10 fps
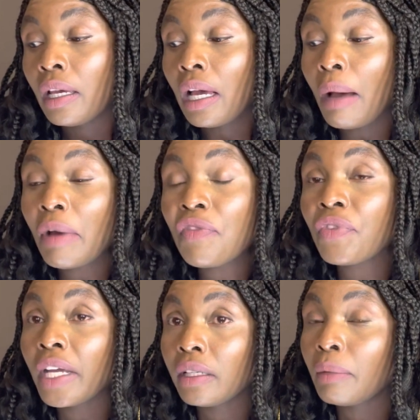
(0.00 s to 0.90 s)
my
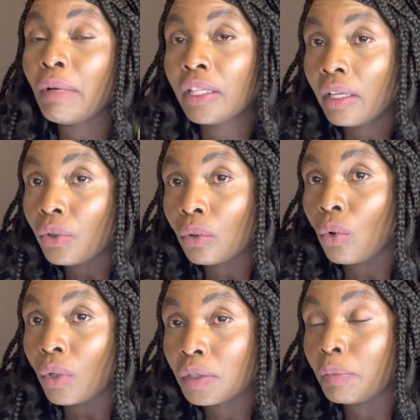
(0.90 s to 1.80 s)
friend, and by they don't
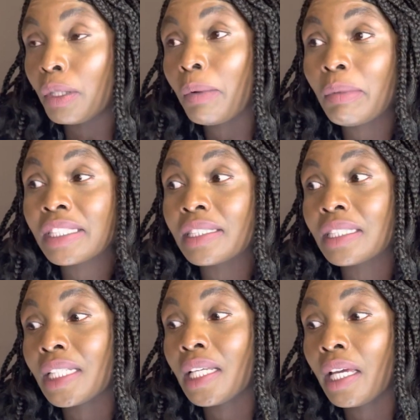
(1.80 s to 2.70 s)
quote people, but I
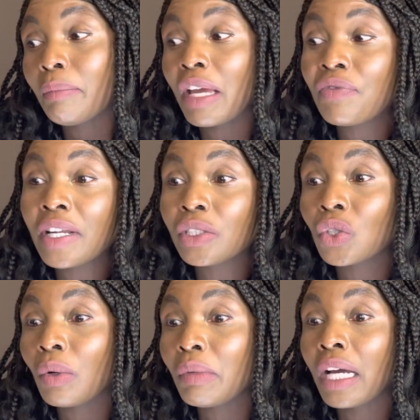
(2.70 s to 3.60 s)
said, hey, my friend
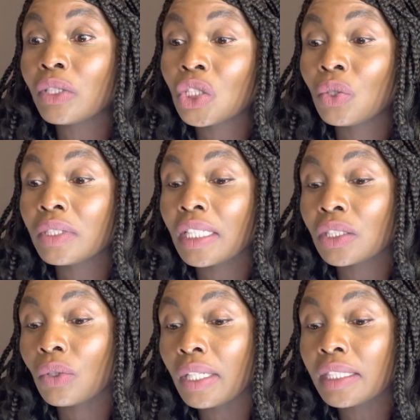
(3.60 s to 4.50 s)
told me how she got a
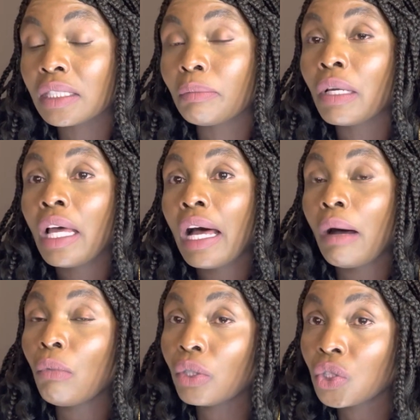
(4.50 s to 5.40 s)
scholarship. I'm also